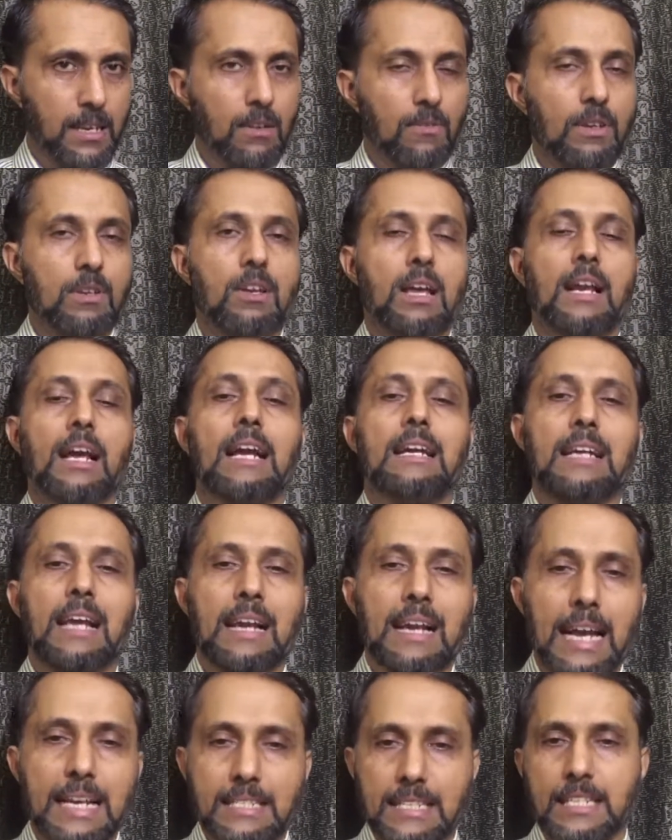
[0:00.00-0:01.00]
When you are getting
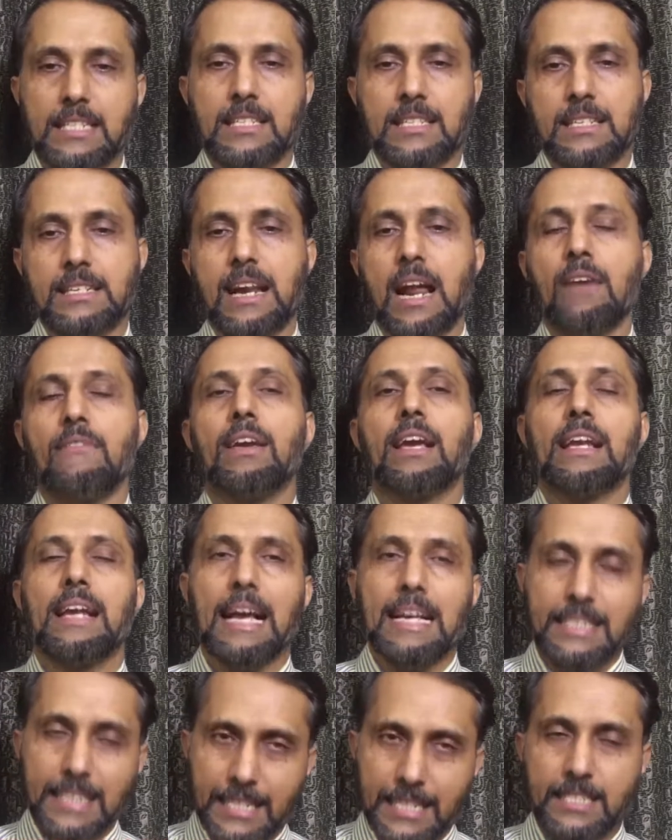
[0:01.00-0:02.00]
license, driving
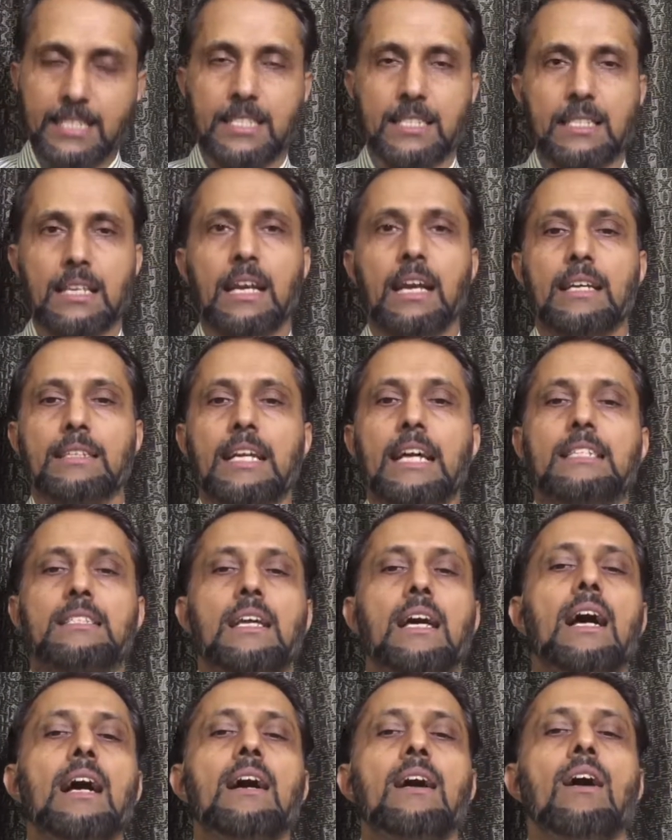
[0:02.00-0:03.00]
license, that's
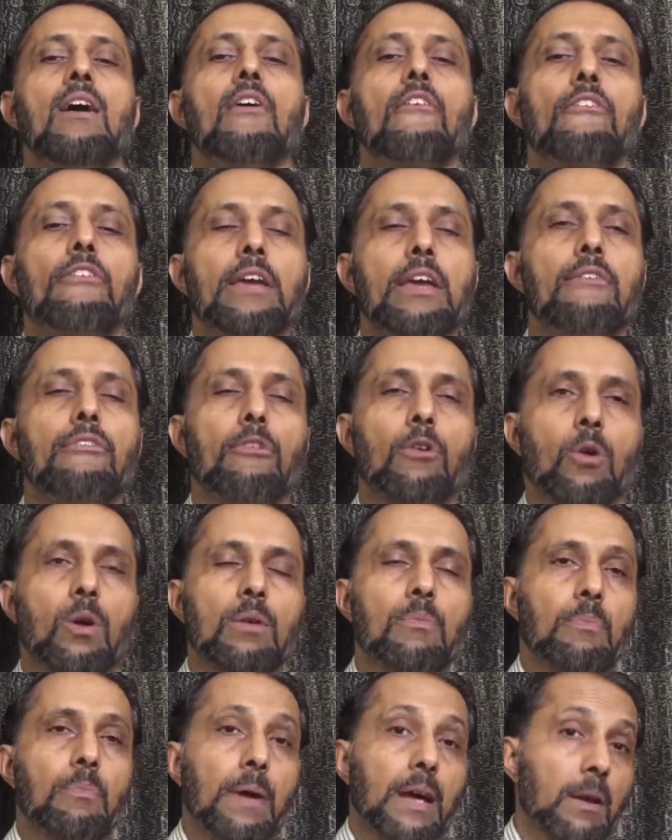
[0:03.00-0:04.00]
a fee
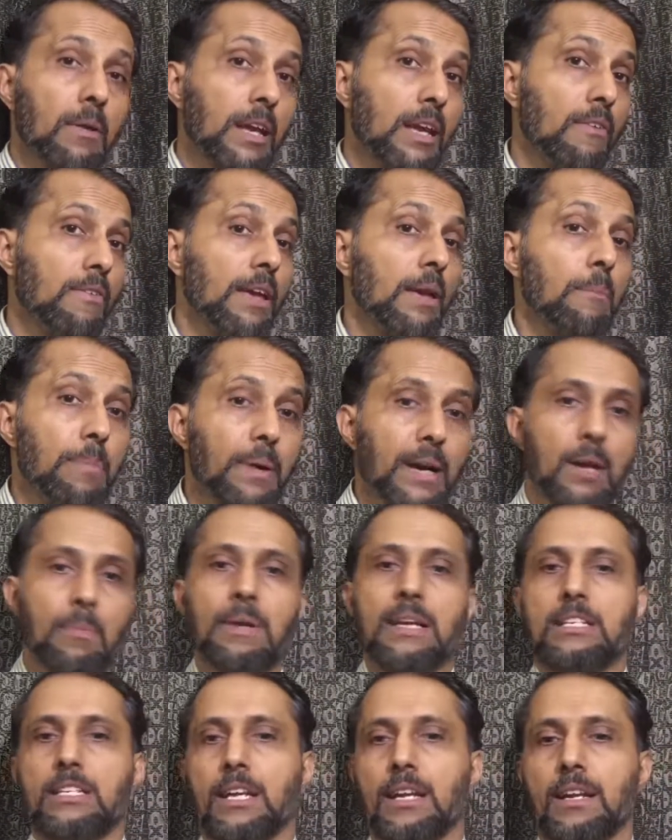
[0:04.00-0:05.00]
for giving
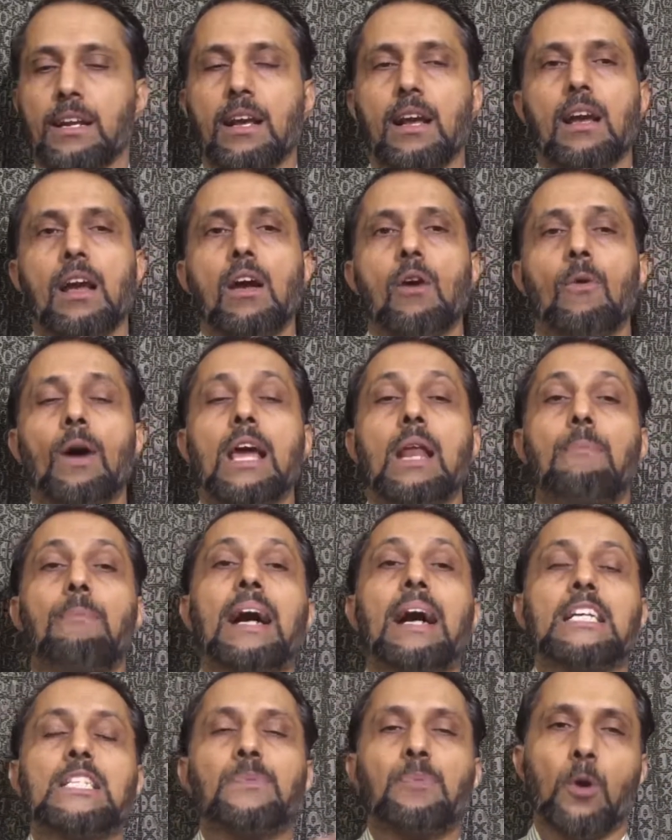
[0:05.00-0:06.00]
permission. While
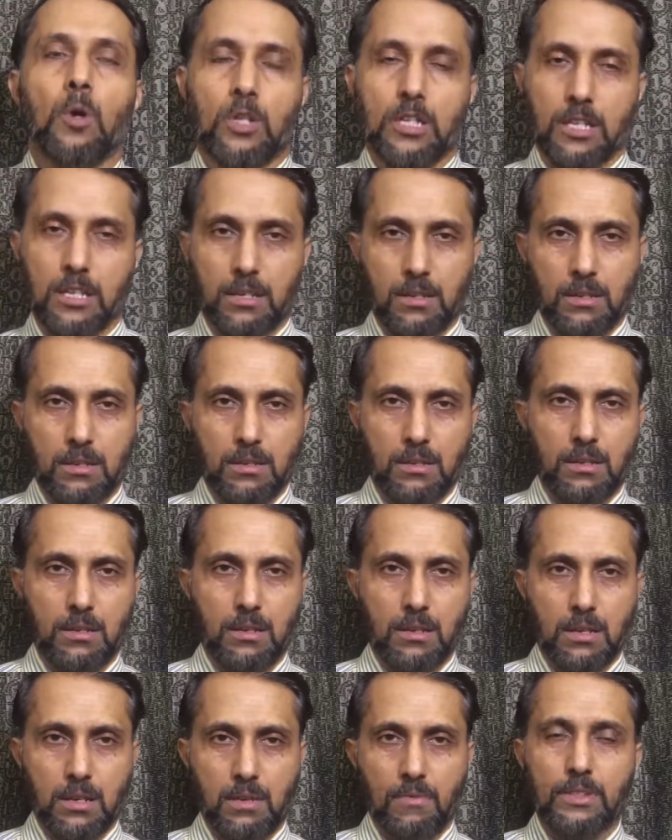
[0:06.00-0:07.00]
passport,
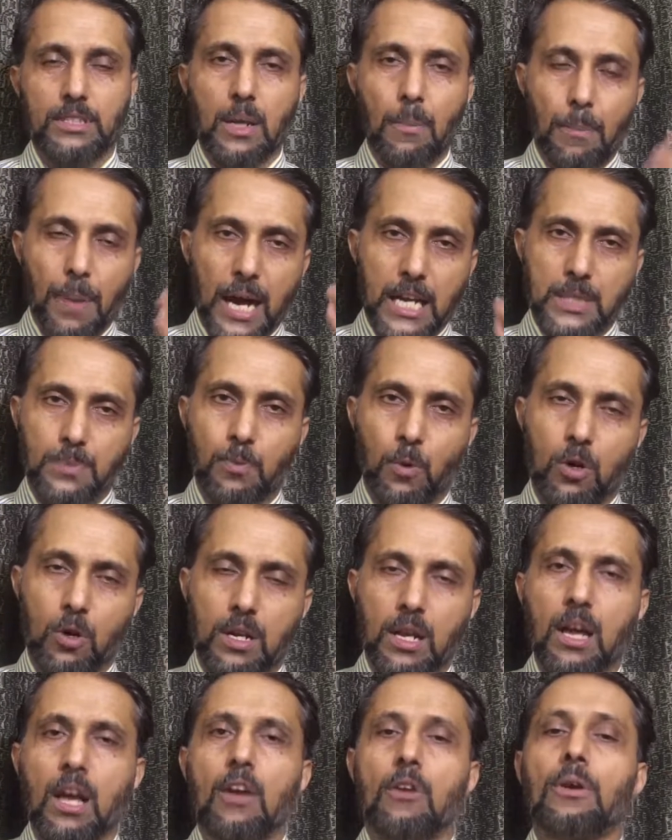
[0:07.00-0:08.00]
with the
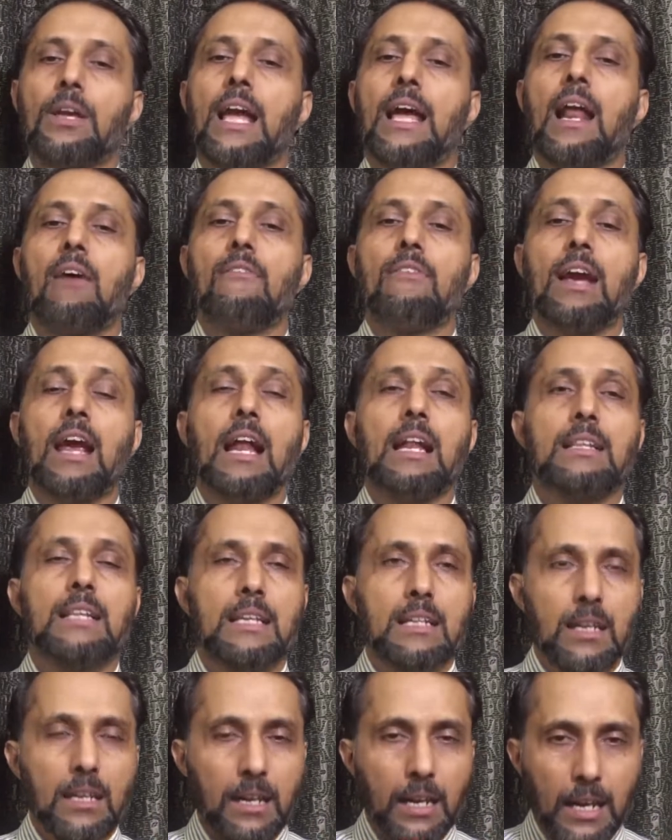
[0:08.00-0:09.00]
passport, we can avail
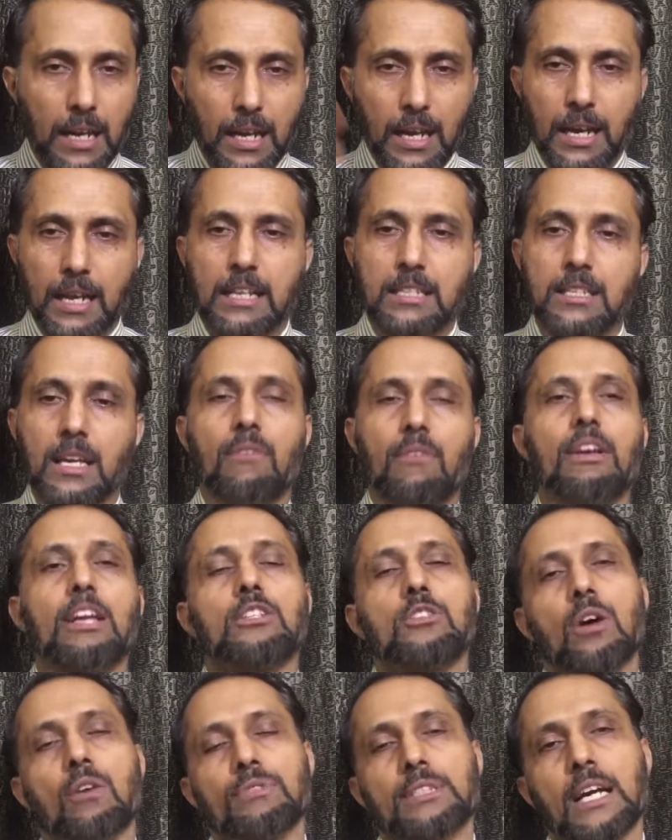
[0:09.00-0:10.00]
the recurring
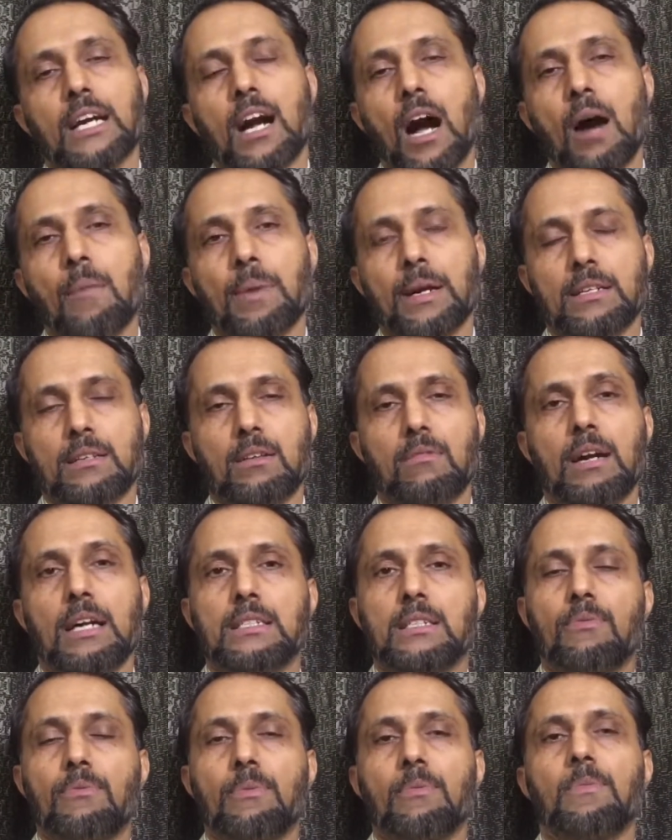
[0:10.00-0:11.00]
service of the government.
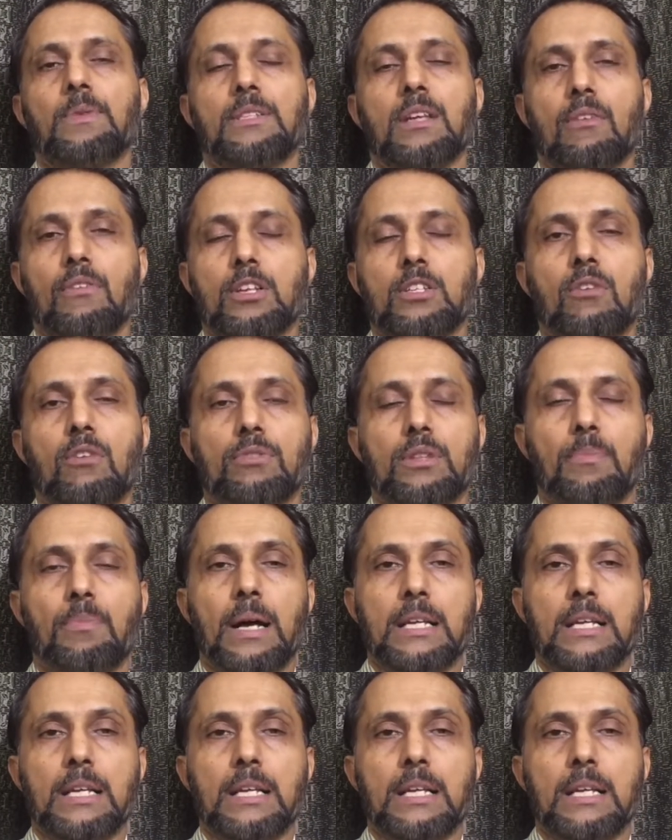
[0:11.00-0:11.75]
What's the service of the